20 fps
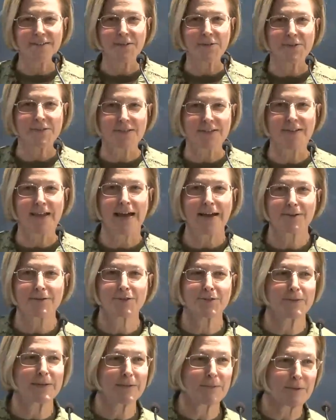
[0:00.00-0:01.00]
You know, is the cloud
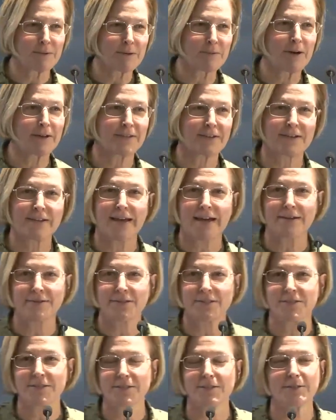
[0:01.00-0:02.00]
doing what we want the cloud
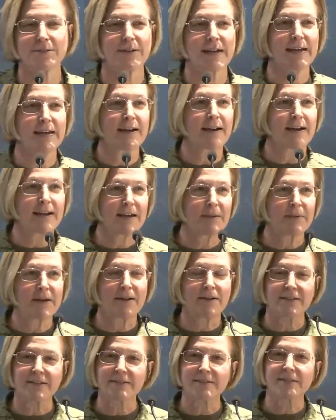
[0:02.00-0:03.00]
to do? AI
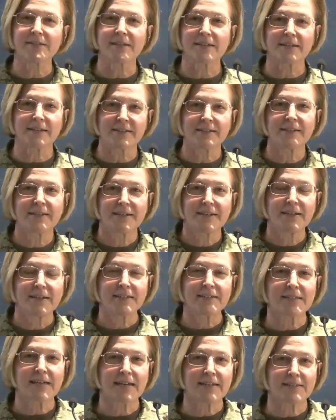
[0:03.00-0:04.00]
ML is, uh,
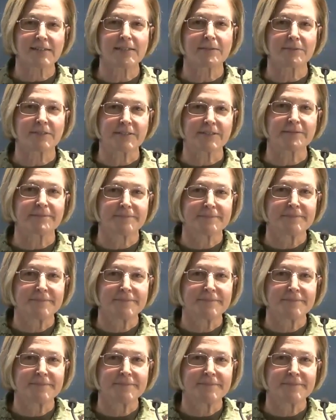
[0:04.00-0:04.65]
is kind of similar.